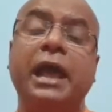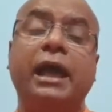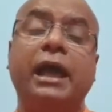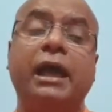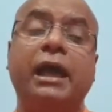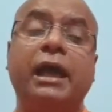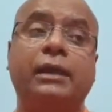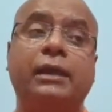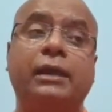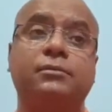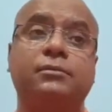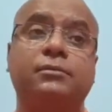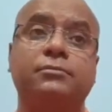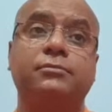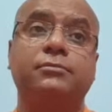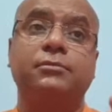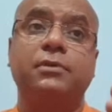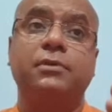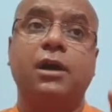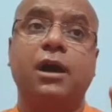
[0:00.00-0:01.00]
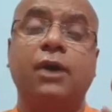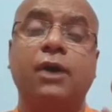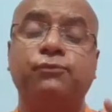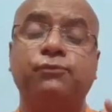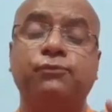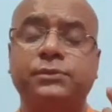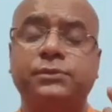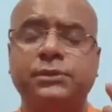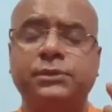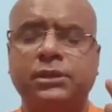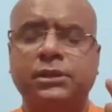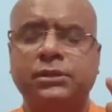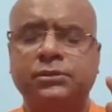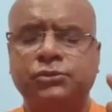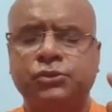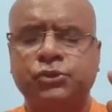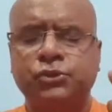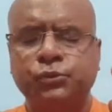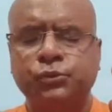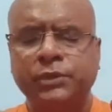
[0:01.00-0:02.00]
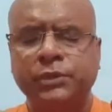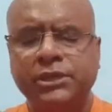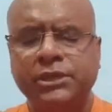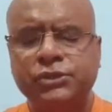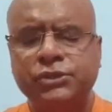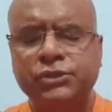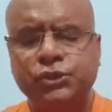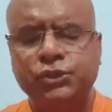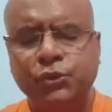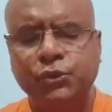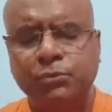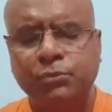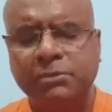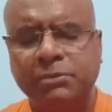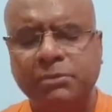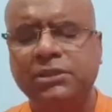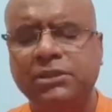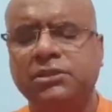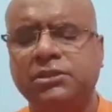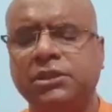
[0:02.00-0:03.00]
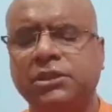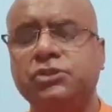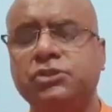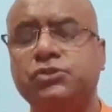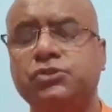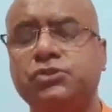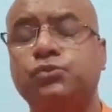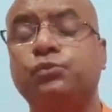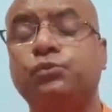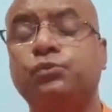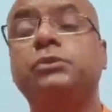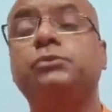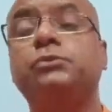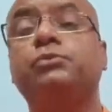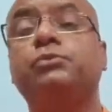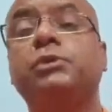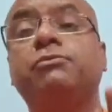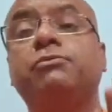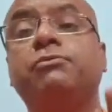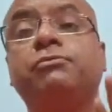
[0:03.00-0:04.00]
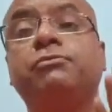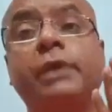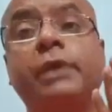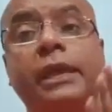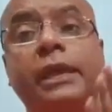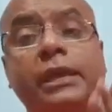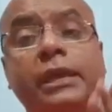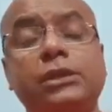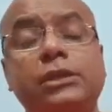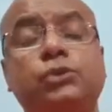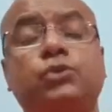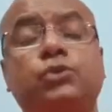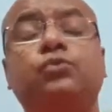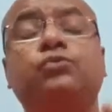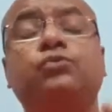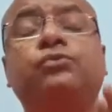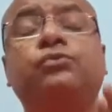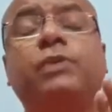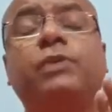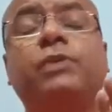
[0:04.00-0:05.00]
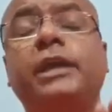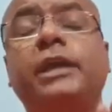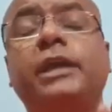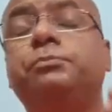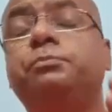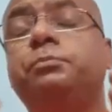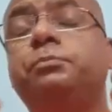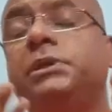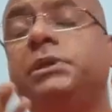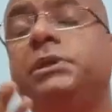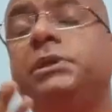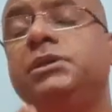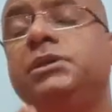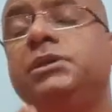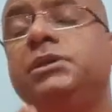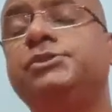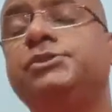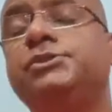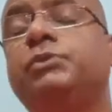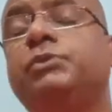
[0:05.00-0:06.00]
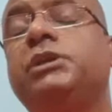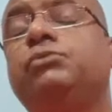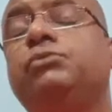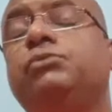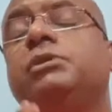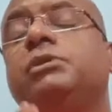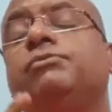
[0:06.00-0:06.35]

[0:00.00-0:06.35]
And after doing so many things, when we fail to find peace, when we